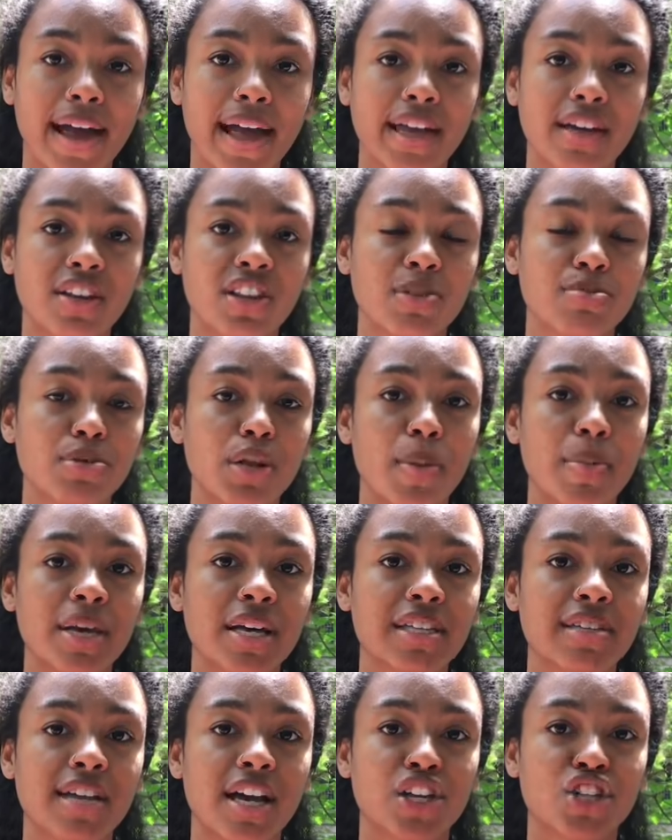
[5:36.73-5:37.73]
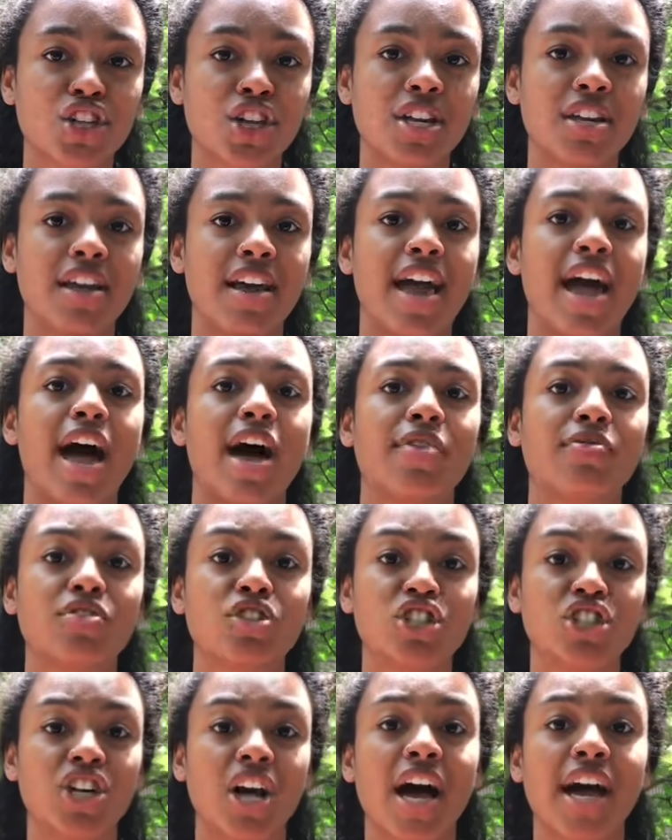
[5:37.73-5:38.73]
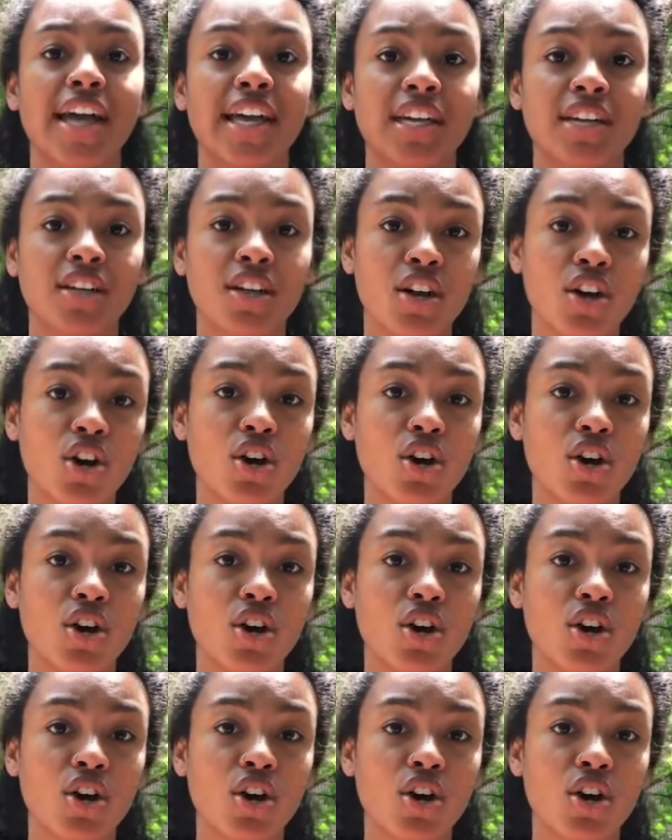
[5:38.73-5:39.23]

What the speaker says: and in the plumbing section they have giant